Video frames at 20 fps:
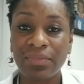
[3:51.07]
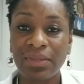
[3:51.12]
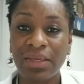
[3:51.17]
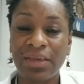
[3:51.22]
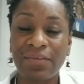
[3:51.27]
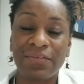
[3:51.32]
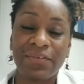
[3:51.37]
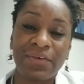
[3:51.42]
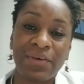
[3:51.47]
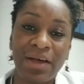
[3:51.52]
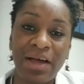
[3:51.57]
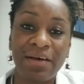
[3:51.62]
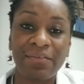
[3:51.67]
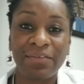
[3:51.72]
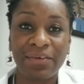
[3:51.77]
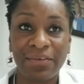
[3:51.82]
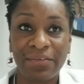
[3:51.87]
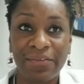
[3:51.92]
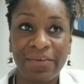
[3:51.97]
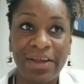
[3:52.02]
if you have
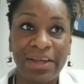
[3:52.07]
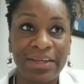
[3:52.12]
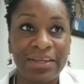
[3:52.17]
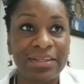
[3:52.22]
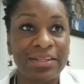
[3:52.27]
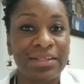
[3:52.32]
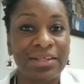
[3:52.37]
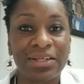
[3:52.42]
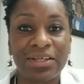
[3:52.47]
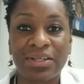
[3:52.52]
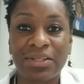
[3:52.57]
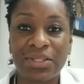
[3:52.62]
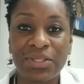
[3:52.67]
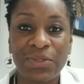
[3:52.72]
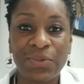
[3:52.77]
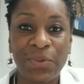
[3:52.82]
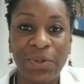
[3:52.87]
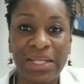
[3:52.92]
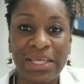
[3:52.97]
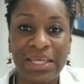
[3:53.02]
a regular
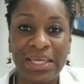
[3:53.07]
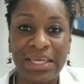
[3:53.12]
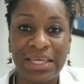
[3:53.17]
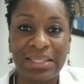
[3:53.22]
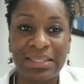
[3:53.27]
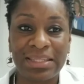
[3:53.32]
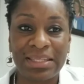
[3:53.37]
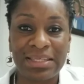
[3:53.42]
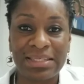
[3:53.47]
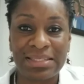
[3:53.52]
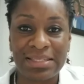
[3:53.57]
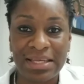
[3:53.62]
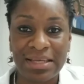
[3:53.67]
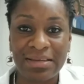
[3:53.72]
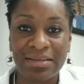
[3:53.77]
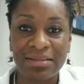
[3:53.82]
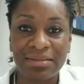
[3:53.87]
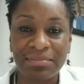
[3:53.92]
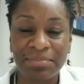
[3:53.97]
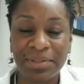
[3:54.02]
28-day cycle,